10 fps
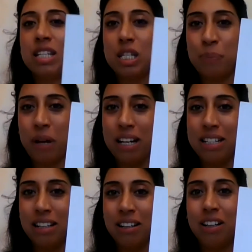
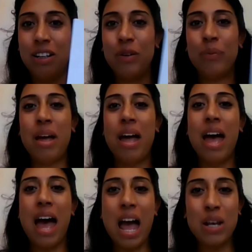Spider.
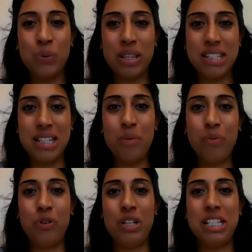And with some
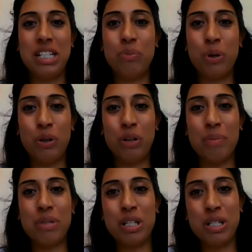phonetic
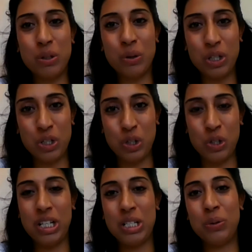programs, a song is
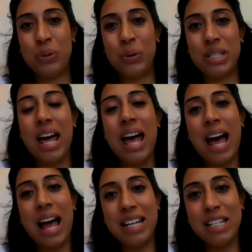usually taught.
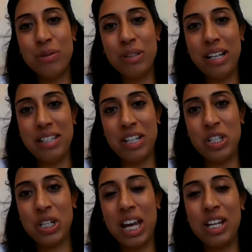At Little Learners
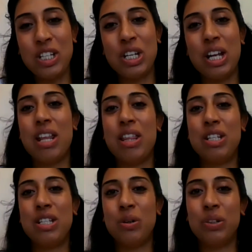Education, the
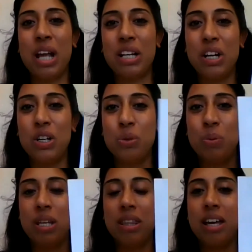song that goes
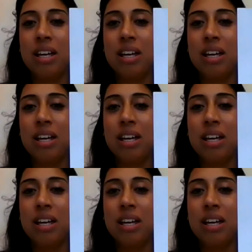with